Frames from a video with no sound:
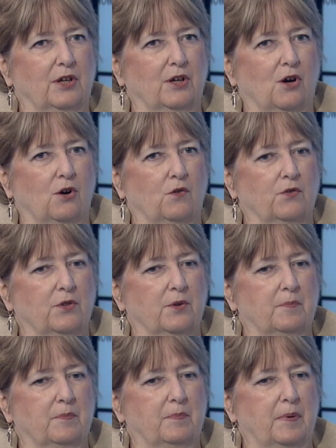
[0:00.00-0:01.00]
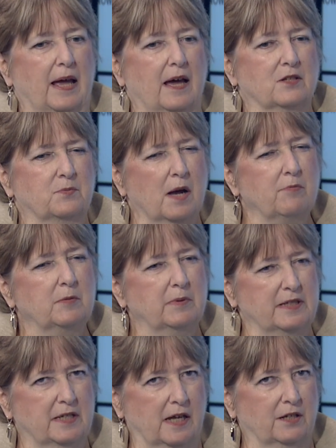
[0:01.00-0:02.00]
over the past probably
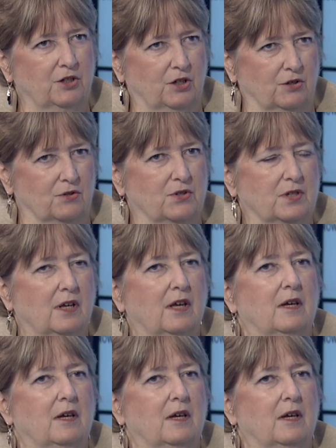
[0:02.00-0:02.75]
10 years,